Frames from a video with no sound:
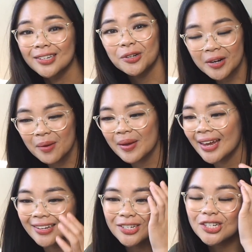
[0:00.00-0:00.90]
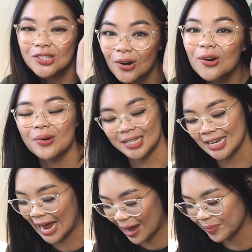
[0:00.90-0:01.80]
You know what I mean? You just don't know what's
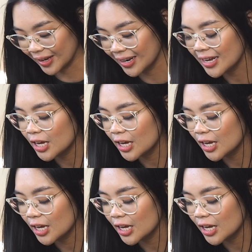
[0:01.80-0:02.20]
gonna happen.